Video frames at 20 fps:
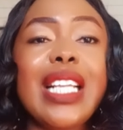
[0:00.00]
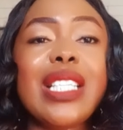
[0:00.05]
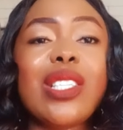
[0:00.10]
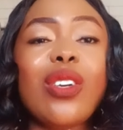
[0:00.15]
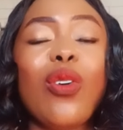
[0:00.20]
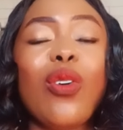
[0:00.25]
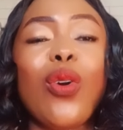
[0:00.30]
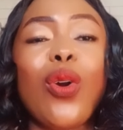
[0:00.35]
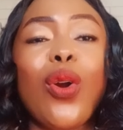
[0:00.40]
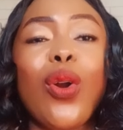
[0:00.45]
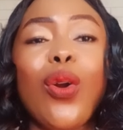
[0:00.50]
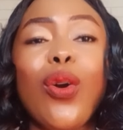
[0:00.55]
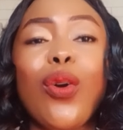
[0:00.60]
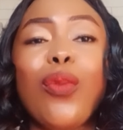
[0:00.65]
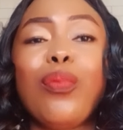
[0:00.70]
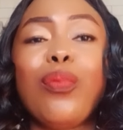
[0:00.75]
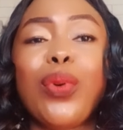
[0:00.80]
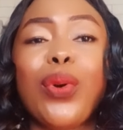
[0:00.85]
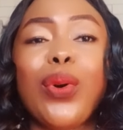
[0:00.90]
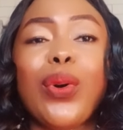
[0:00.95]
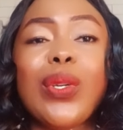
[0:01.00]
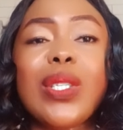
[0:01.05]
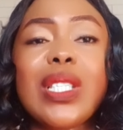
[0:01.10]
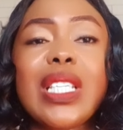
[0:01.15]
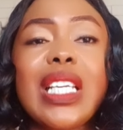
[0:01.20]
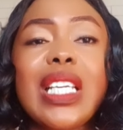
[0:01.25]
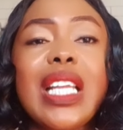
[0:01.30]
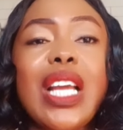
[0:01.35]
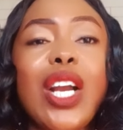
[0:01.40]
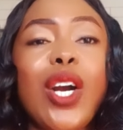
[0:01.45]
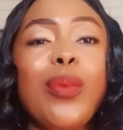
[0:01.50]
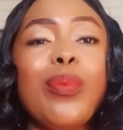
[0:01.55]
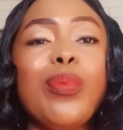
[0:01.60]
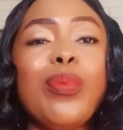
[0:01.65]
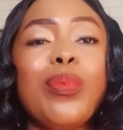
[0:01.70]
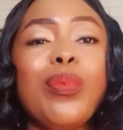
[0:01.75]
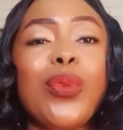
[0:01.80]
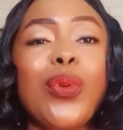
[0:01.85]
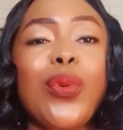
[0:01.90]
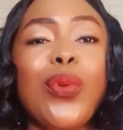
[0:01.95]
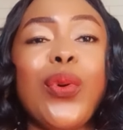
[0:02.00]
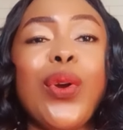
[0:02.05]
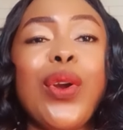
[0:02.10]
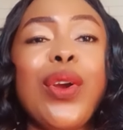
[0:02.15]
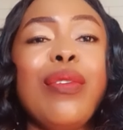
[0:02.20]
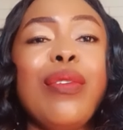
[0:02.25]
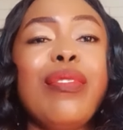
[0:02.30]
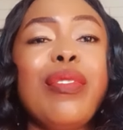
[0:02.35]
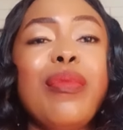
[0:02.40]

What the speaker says: It unclog pores. It helps to